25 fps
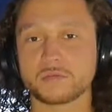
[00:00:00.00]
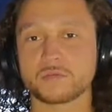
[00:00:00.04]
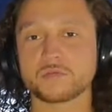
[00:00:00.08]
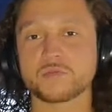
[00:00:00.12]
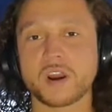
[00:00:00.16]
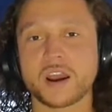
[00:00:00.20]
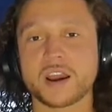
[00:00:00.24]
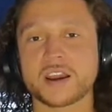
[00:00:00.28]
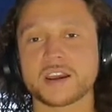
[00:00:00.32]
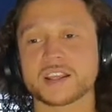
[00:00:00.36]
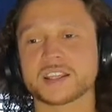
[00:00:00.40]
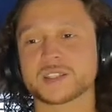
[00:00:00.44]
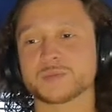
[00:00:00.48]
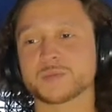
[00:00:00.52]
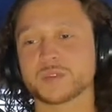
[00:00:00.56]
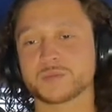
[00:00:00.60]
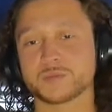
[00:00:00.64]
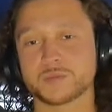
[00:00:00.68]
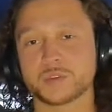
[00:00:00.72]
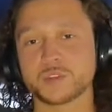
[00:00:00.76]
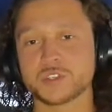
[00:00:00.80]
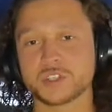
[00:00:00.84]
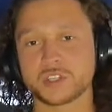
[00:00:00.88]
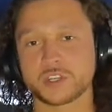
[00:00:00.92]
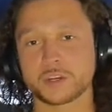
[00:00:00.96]
writing as much
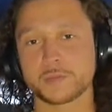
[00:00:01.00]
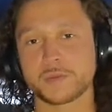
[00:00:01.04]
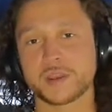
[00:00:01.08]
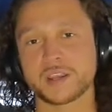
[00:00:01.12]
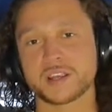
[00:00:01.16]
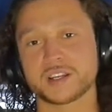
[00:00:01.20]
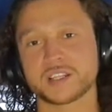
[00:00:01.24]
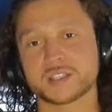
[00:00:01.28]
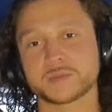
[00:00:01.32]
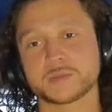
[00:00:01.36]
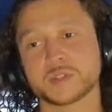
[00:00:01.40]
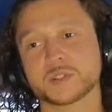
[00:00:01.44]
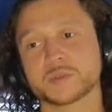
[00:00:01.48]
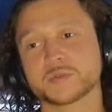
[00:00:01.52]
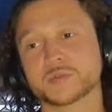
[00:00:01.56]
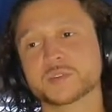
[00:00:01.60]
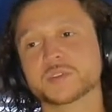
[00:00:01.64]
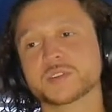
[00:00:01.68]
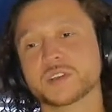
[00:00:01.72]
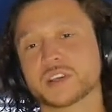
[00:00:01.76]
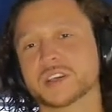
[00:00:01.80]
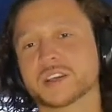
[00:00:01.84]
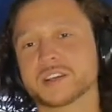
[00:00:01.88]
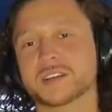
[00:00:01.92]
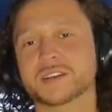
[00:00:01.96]
music or making as much
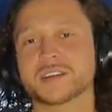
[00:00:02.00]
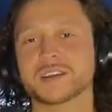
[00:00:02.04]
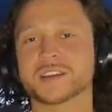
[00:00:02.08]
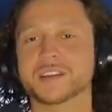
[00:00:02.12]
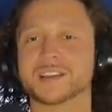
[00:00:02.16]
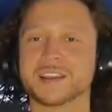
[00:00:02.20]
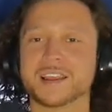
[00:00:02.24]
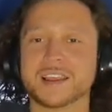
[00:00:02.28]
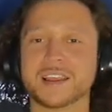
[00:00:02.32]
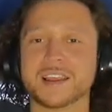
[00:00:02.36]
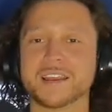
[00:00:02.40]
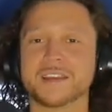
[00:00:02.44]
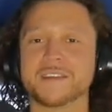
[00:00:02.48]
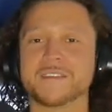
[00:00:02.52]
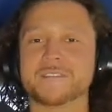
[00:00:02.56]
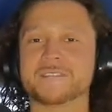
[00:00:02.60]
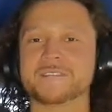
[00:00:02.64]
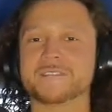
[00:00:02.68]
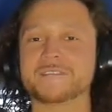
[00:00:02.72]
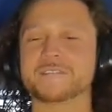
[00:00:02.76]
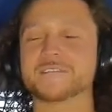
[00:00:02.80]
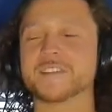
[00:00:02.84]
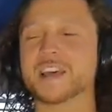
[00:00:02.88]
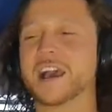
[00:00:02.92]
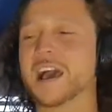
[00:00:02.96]
music, and
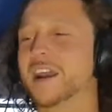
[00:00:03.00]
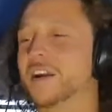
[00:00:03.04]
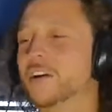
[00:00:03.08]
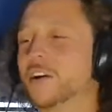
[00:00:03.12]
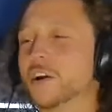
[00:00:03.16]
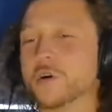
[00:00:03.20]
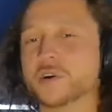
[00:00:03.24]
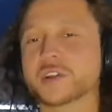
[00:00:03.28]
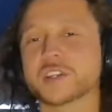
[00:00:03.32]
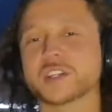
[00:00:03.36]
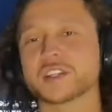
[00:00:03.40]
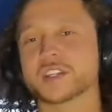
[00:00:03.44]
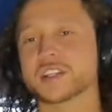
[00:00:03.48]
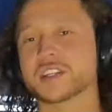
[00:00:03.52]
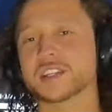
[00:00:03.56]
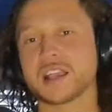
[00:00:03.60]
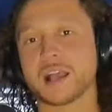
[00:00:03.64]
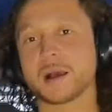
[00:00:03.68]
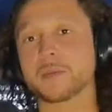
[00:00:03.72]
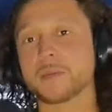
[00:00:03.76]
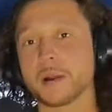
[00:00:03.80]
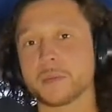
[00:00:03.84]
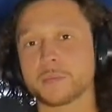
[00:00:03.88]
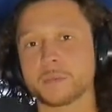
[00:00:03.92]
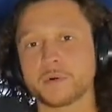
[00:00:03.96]
I don't know, it just is
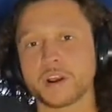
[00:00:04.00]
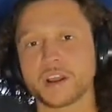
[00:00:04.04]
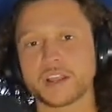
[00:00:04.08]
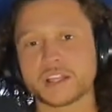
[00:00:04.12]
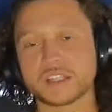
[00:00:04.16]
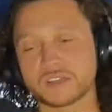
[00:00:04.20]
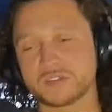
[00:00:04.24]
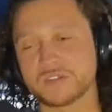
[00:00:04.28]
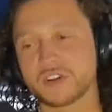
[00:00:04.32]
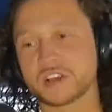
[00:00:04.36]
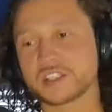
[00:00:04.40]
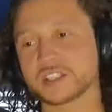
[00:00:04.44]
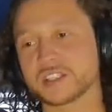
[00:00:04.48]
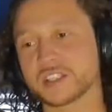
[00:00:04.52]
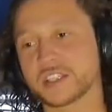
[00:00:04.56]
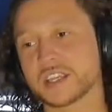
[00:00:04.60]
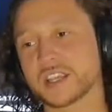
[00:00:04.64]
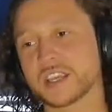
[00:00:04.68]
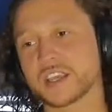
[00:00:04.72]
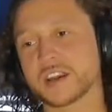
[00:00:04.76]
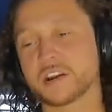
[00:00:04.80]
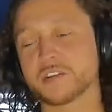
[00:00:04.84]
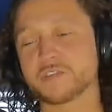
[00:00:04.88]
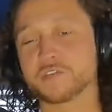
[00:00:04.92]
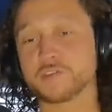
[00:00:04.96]
how my brain's
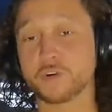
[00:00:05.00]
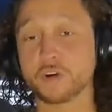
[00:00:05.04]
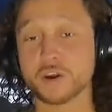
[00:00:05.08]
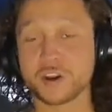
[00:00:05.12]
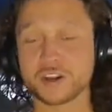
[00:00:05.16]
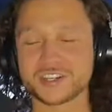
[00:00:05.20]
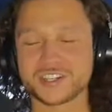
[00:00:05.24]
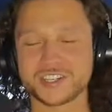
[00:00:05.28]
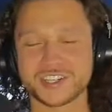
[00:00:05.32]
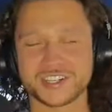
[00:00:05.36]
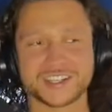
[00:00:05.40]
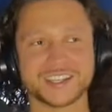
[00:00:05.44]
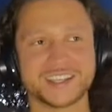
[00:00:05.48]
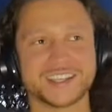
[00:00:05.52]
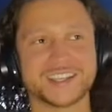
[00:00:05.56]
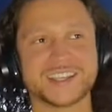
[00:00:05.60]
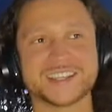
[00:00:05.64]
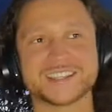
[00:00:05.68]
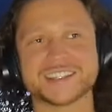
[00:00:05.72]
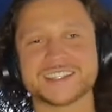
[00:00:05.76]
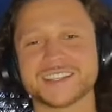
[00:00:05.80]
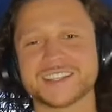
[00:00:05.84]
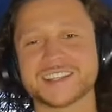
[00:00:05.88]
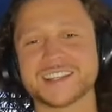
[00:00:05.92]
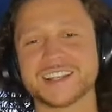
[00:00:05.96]
functioning, and unfortunately,
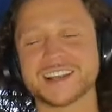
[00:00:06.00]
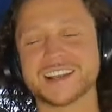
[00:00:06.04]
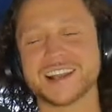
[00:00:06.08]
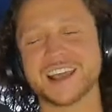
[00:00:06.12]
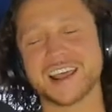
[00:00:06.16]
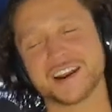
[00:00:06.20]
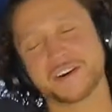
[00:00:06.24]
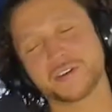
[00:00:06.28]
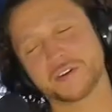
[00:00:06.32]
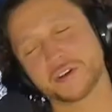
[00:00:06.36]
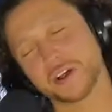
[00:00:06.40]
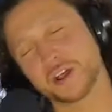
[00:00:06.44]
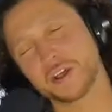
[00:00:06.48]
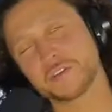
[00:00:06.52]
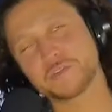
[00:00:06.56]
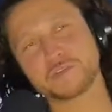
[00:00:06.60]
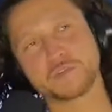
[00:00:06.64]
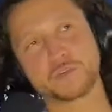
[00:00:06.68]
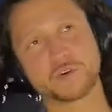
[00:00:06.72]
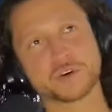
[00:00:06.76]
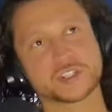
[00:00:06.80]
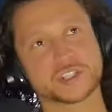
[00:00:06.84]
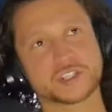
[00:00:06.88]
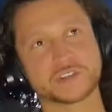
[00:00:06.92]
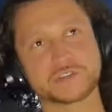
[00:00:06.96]

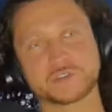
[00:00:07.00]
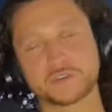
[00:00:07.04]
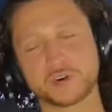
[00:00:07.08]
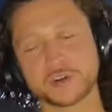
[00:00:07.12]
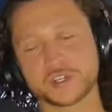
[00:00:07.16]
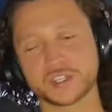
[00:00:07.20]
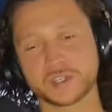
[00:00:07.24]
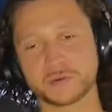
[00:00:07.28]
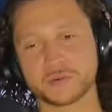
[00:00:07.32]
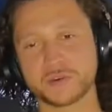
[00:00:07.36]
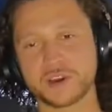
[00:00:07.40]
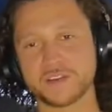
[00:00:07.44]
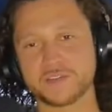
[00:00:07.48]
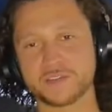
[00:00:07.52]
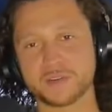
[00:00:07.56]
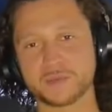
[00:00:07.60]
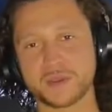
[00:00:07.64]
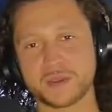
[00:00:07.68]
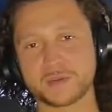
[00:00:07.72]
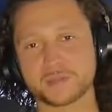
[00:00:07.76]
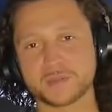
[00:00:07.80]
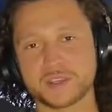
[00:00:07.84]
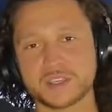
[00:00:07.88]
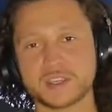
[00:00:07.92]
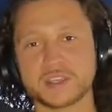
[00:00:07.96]
fortunately, whatever it
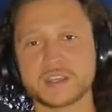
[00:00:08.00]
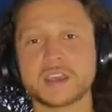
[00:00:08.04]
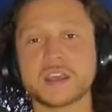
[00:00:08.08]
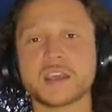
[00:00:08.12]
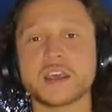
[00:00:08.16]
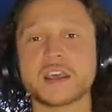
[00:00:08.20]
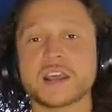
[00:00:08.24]
may be,